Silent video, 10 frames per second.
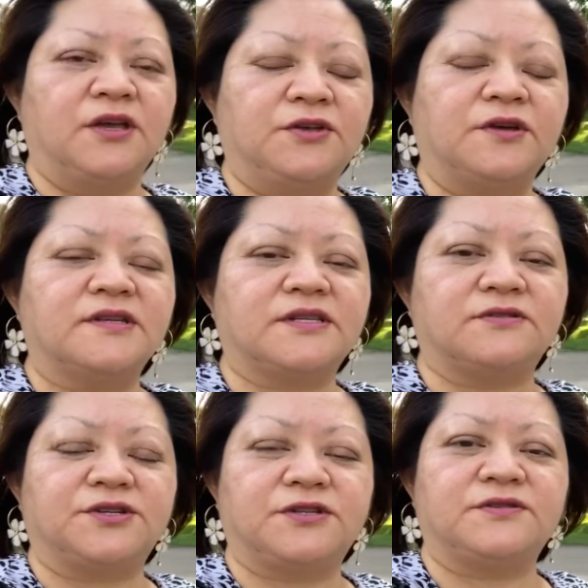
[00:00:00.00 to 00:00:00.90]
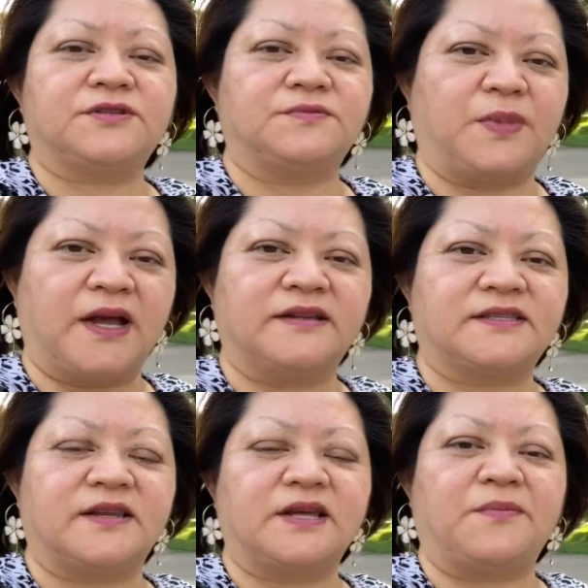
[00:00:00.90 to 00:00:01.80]
you can still choose to buy the
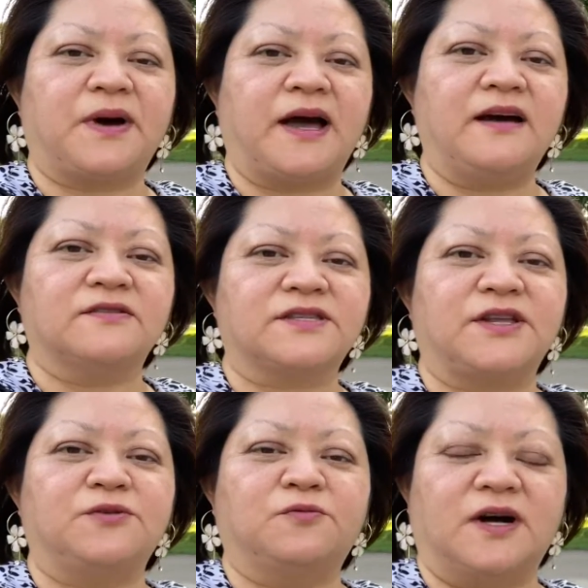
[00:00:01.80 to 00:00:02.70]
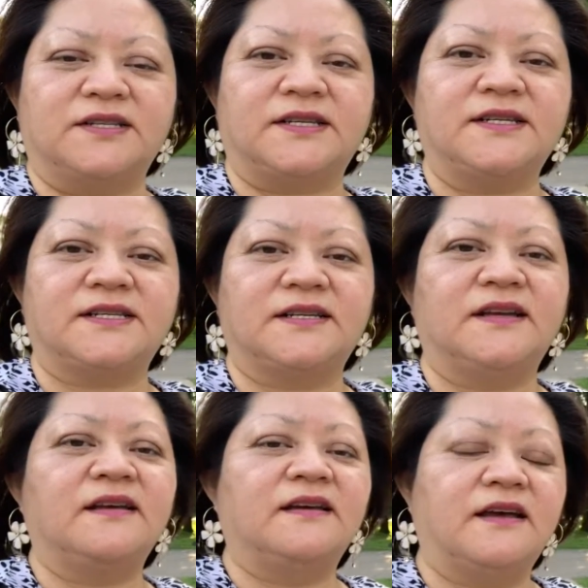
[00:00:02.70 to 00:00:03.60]
same type of house that you wanted
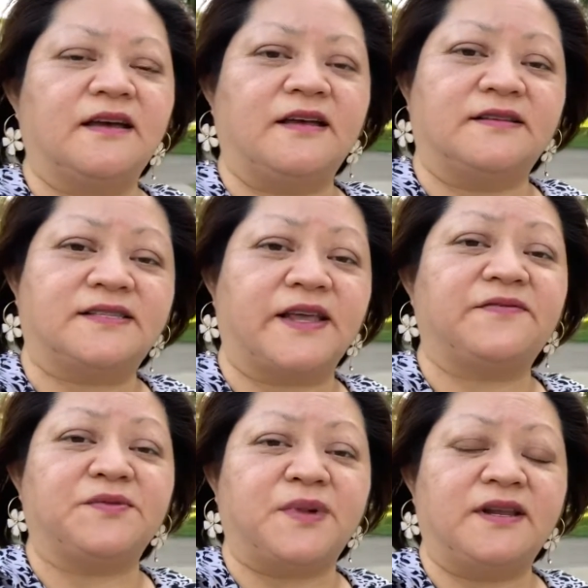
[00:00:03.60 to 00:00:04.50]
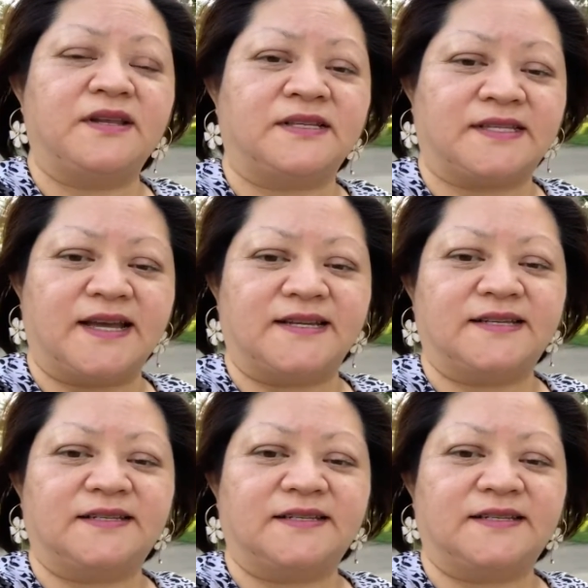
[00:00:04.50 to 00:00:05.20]
and save the money instead.